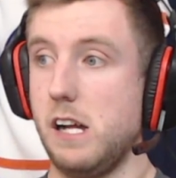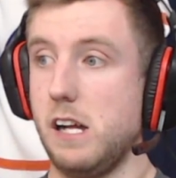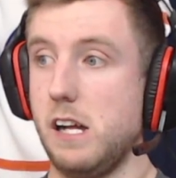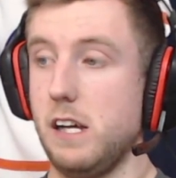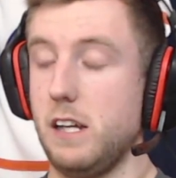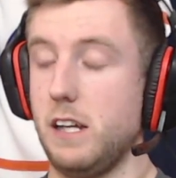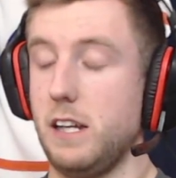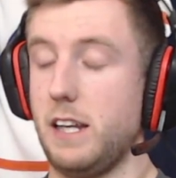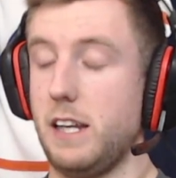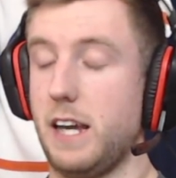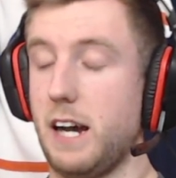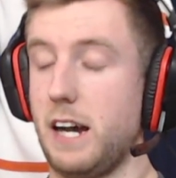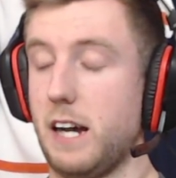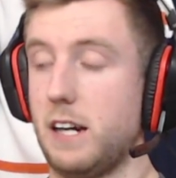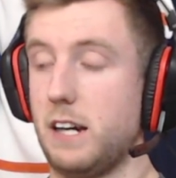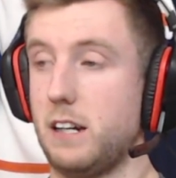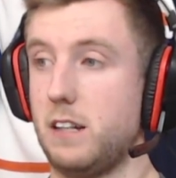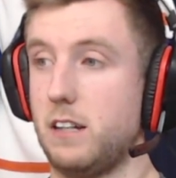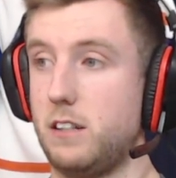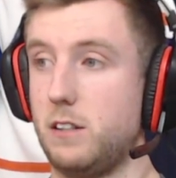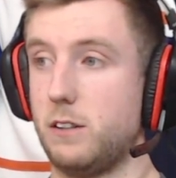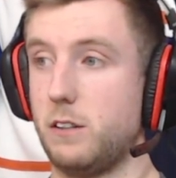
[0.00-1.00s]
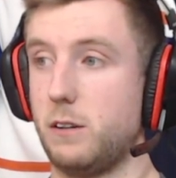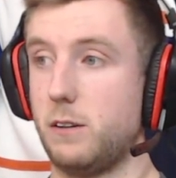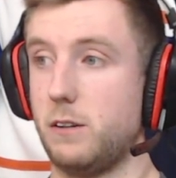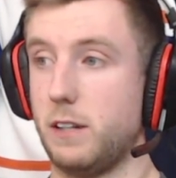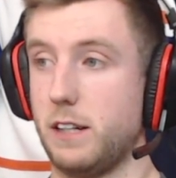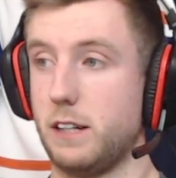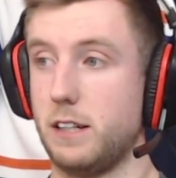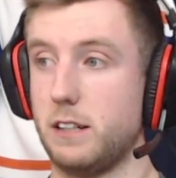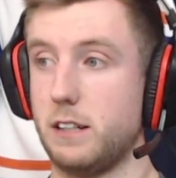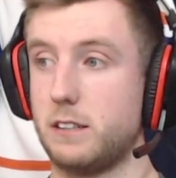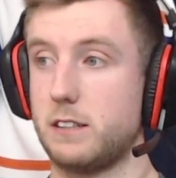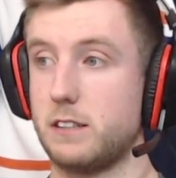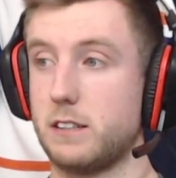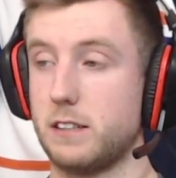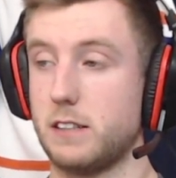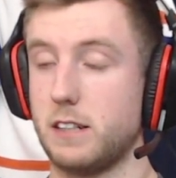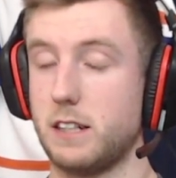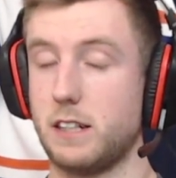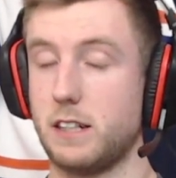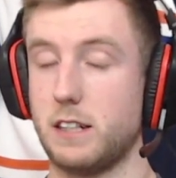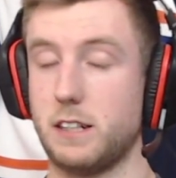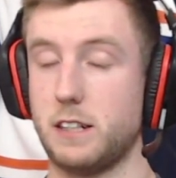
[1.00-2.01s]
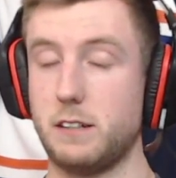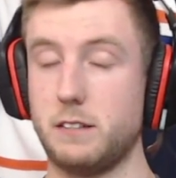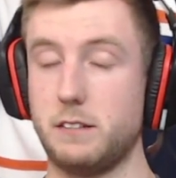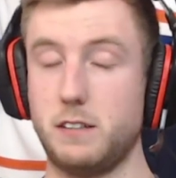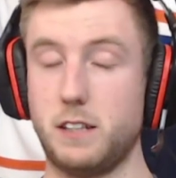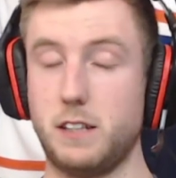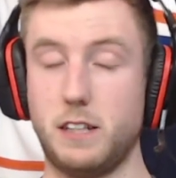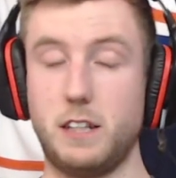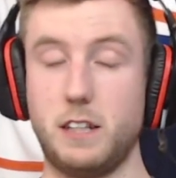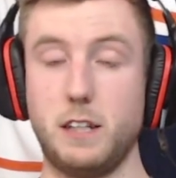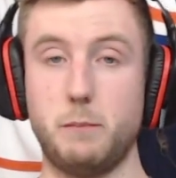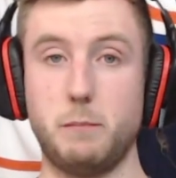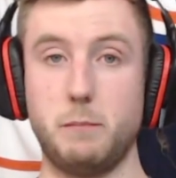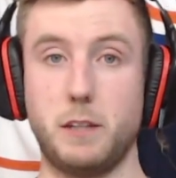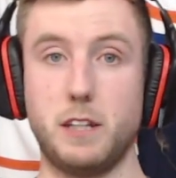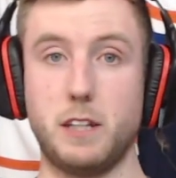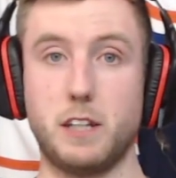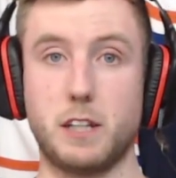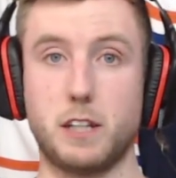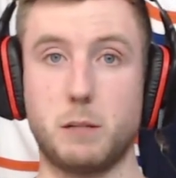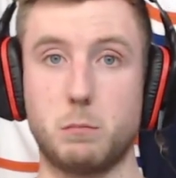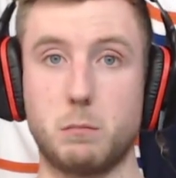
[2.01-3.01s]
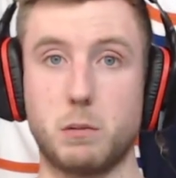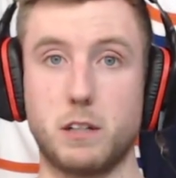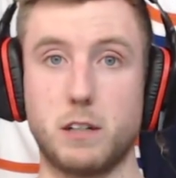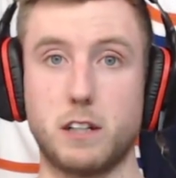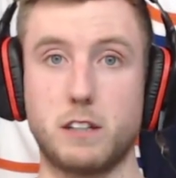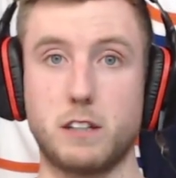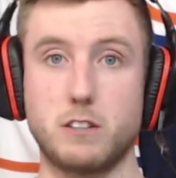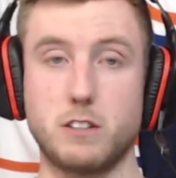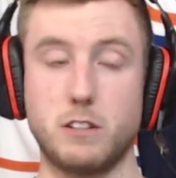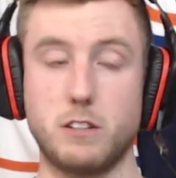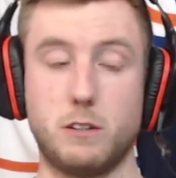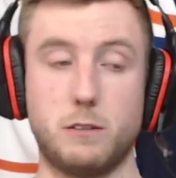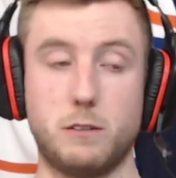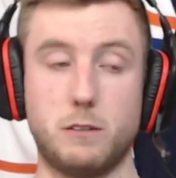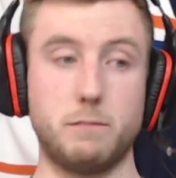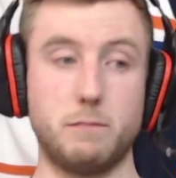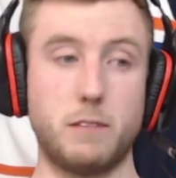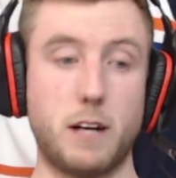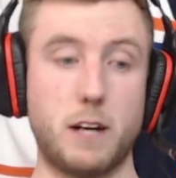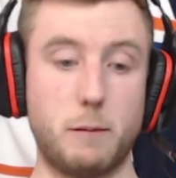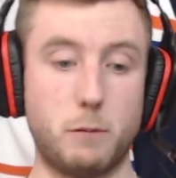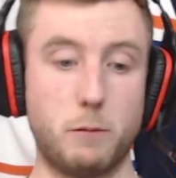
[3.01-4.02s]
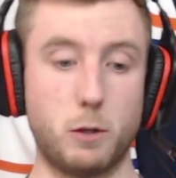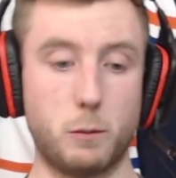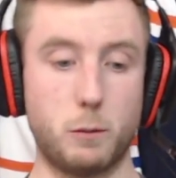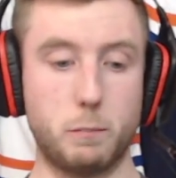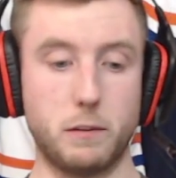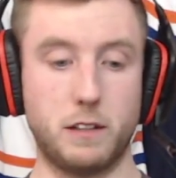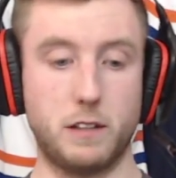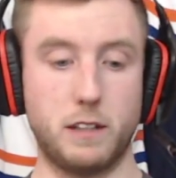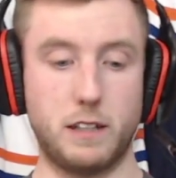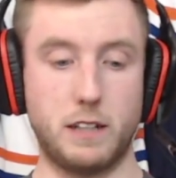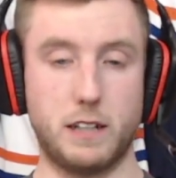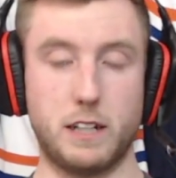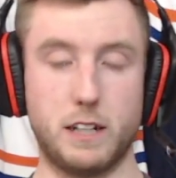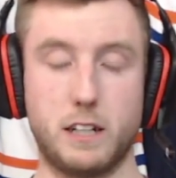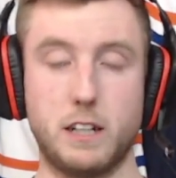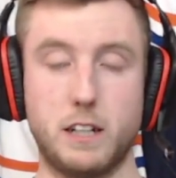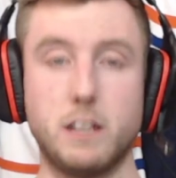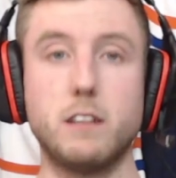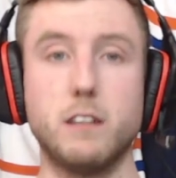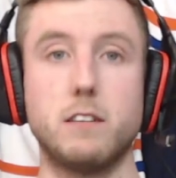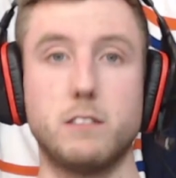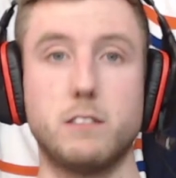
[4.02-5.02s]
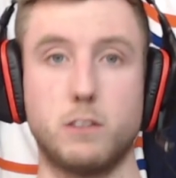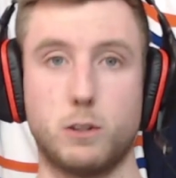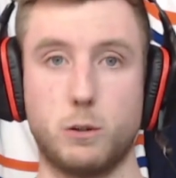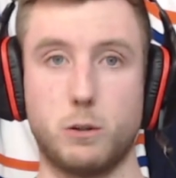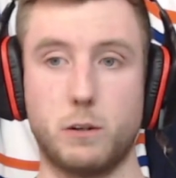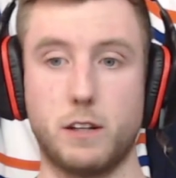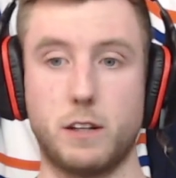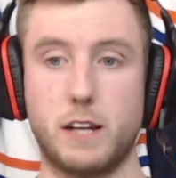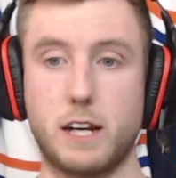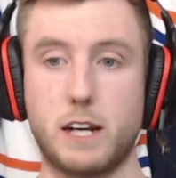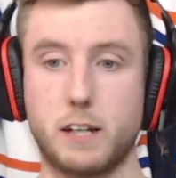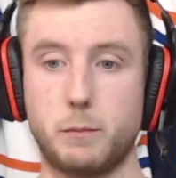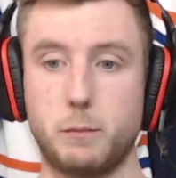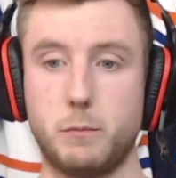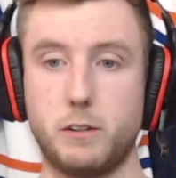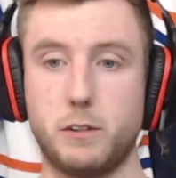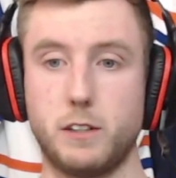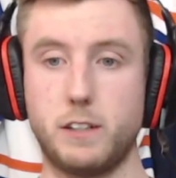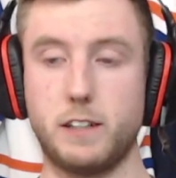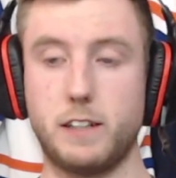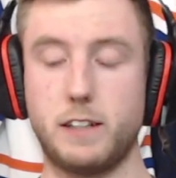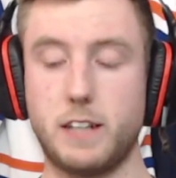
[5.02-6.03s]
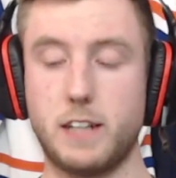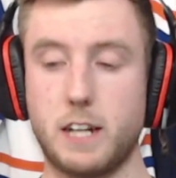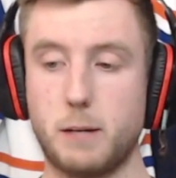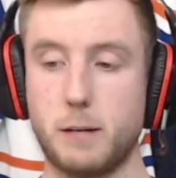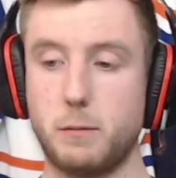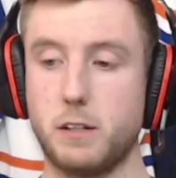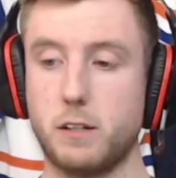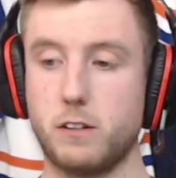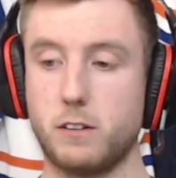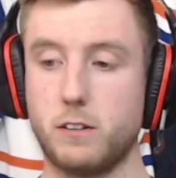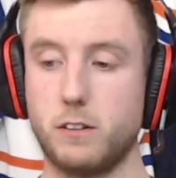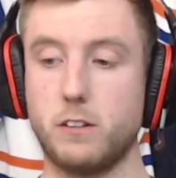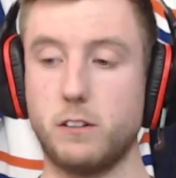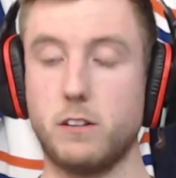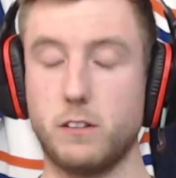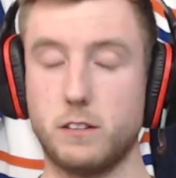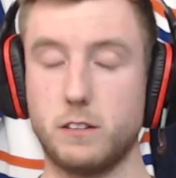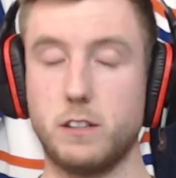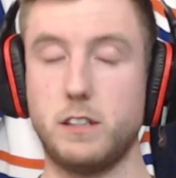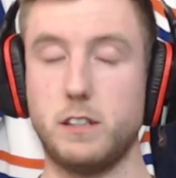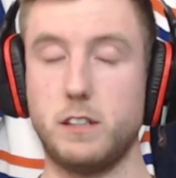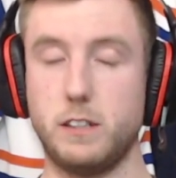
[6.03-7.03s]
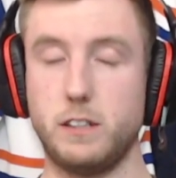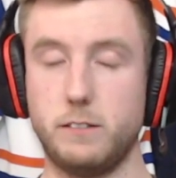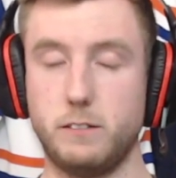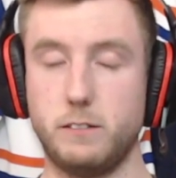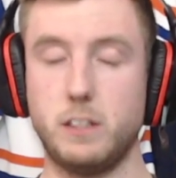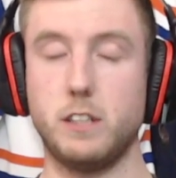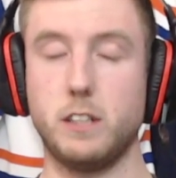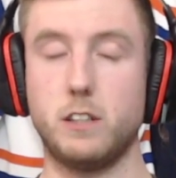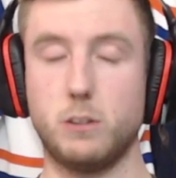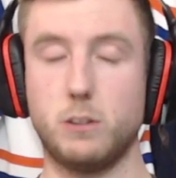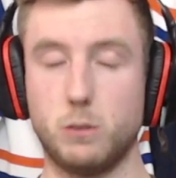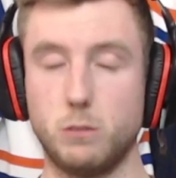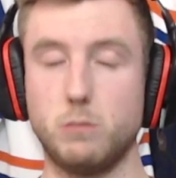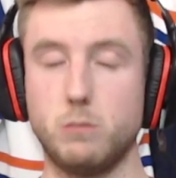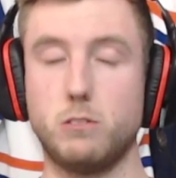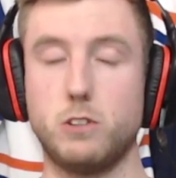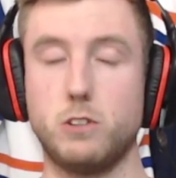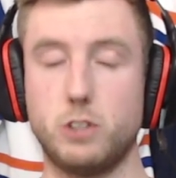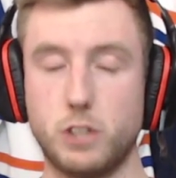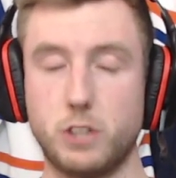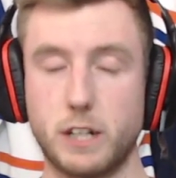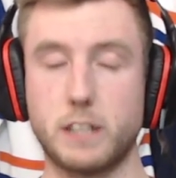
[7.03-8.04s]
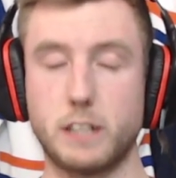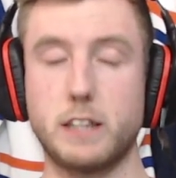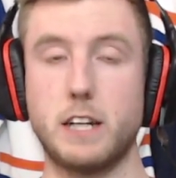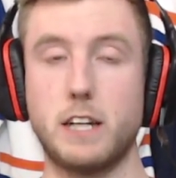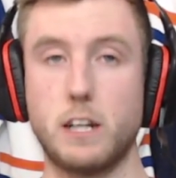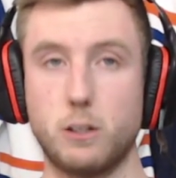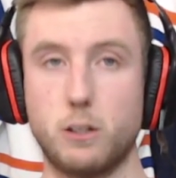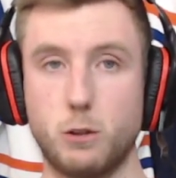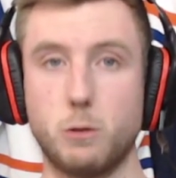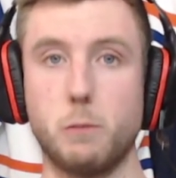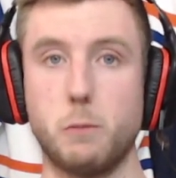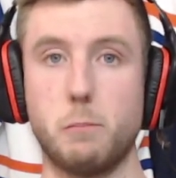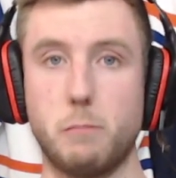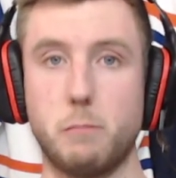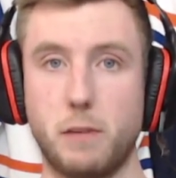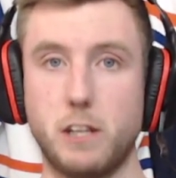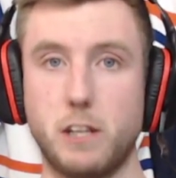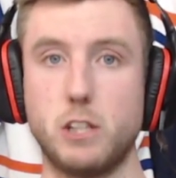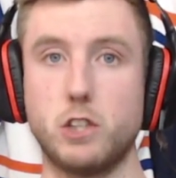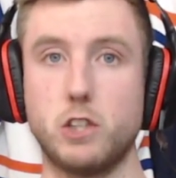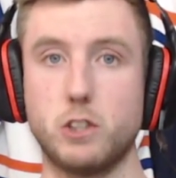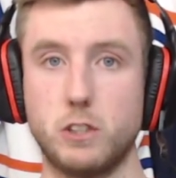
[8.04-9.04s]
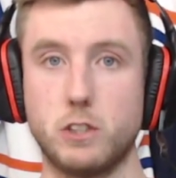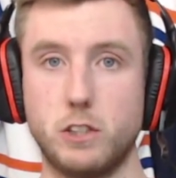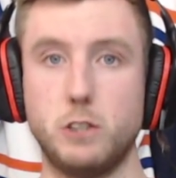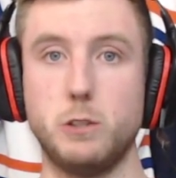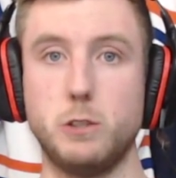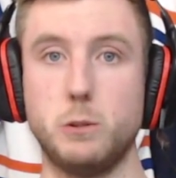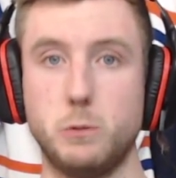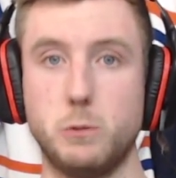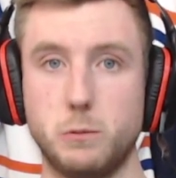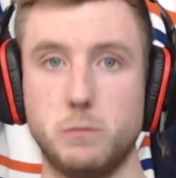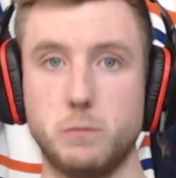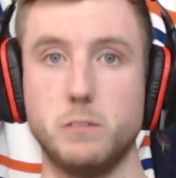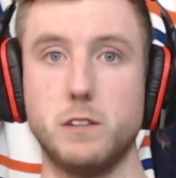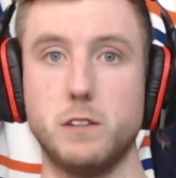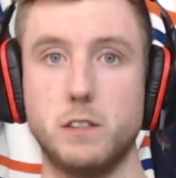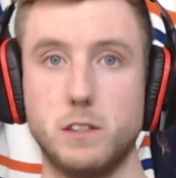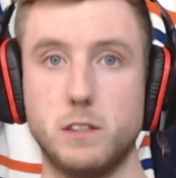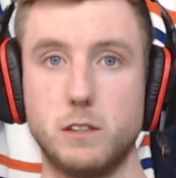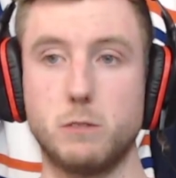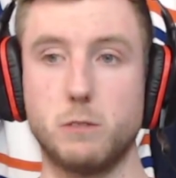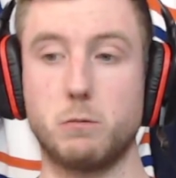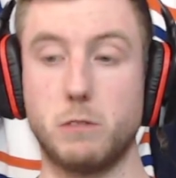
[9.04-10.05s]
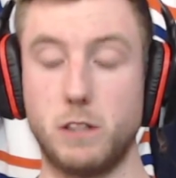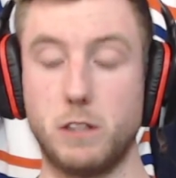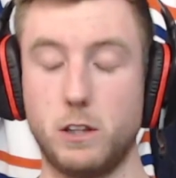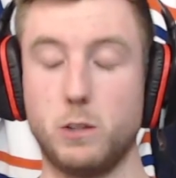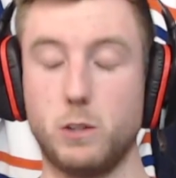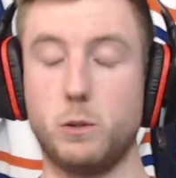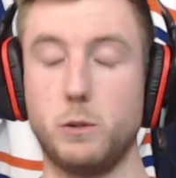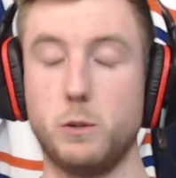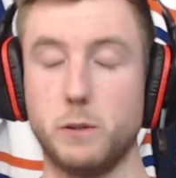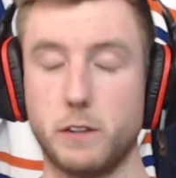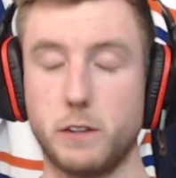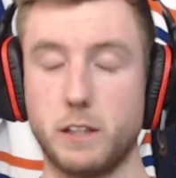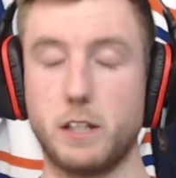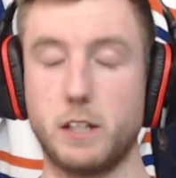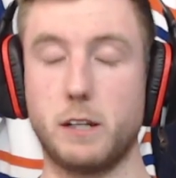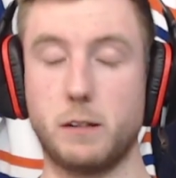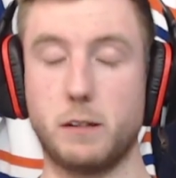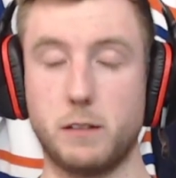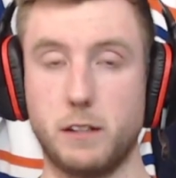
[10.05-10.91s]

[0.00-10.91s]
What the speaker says: yeah, no, it hit me like a brick. So I'm hoping go to that community tab here on Dolan TV, go check that out, and make sure you read the whole thing.